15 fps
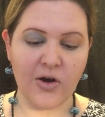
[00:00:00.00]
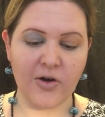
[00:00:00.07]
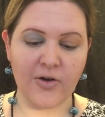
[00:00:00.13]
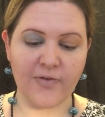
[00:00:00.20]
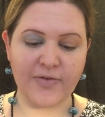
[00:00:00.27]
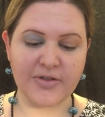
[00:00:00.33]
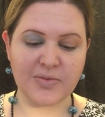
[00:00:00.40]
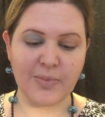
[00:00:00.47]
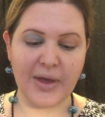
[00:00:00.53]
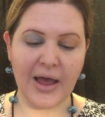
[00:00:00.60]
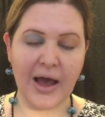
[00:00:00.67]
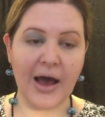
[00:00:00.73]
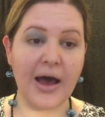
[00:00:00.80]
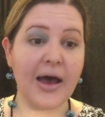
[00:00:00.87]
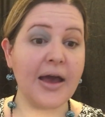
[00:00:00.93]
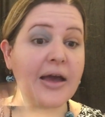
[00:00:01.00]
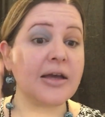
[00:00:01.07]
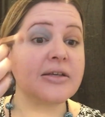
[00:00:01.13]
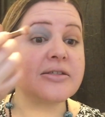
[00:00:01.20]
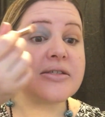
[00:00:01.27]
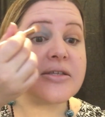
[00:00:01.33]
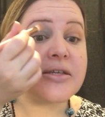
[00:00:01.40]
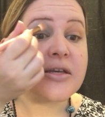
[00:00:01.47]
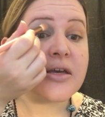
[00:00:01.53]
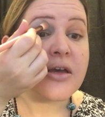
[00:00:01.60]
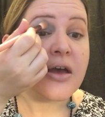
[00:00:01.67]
or if it's my eyes.